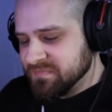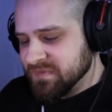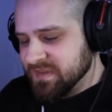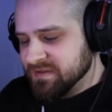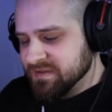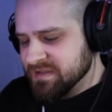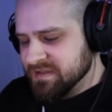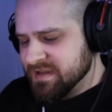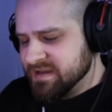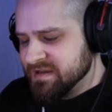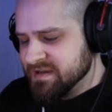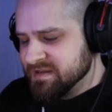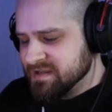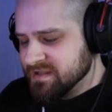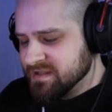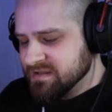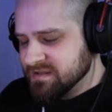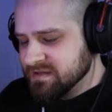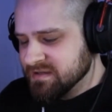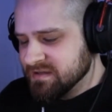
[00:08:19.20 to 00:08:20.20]
yeah,
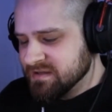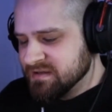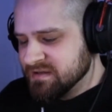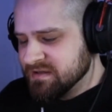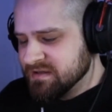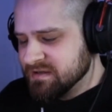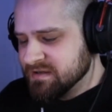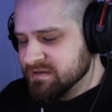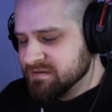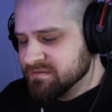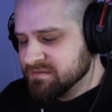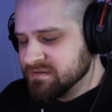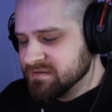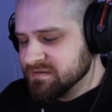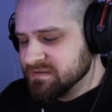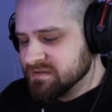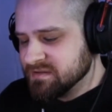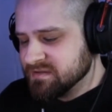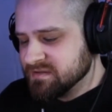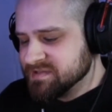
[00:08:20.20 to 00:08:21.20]
and then
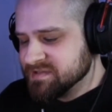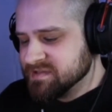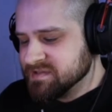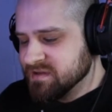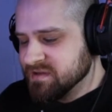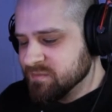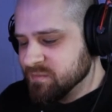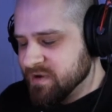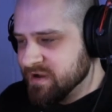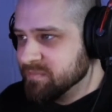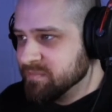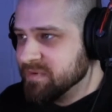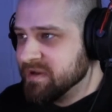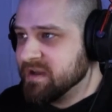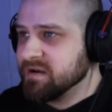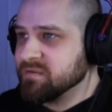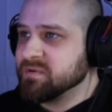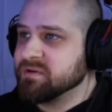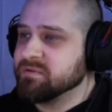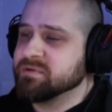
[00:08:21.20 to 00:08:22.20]
let's see, a while
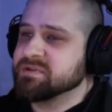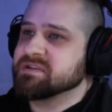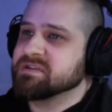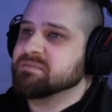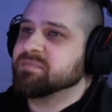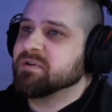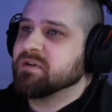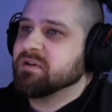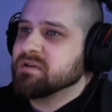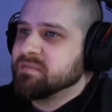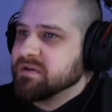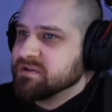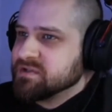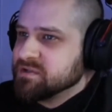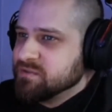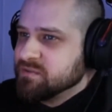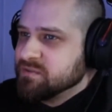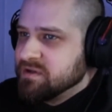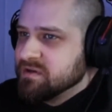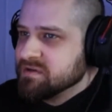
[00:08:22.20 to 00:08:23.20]
back, what was it? Probably about
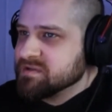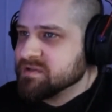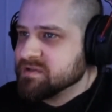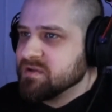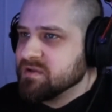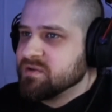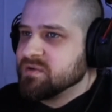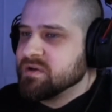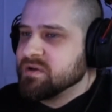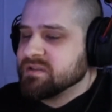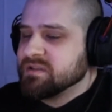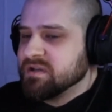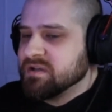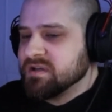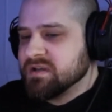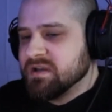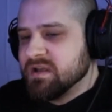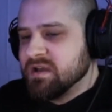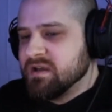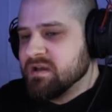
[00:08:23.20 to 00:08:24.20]
2 years ago, I
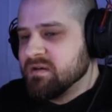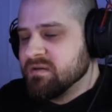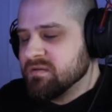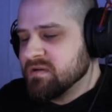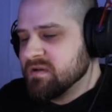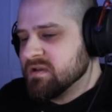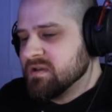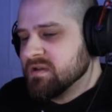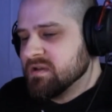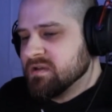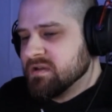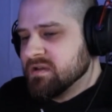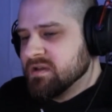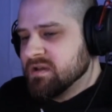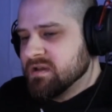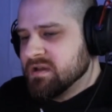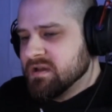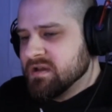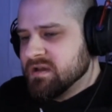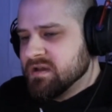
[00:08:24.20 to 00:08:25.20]
think now.
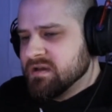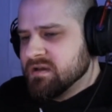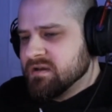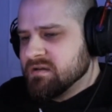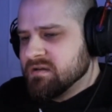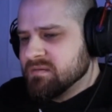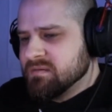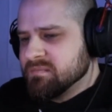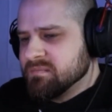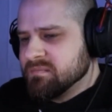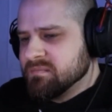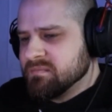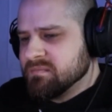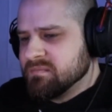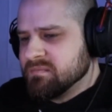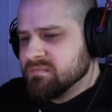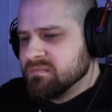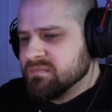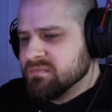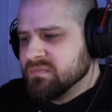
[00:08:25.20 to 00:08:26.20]
Um,
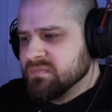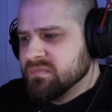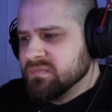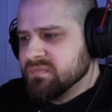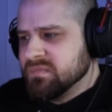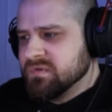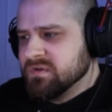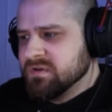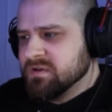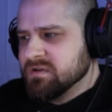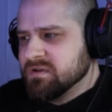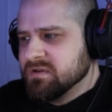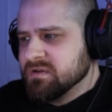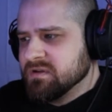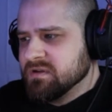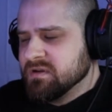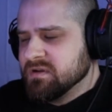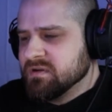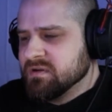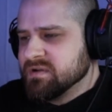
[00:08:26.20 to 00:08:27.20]

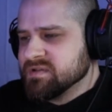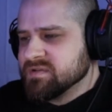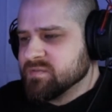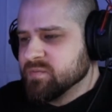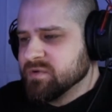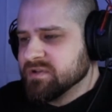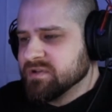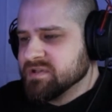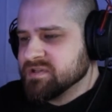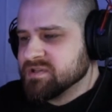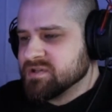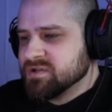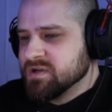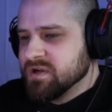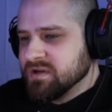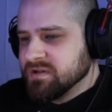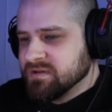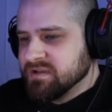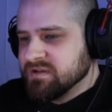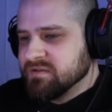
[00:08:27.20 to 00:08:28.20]
I was really
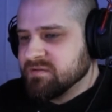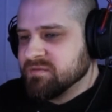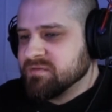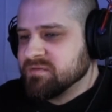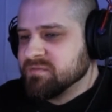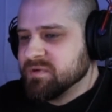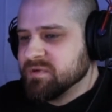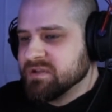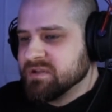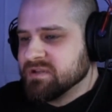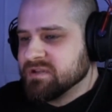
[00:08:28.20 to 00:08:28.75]
struggling with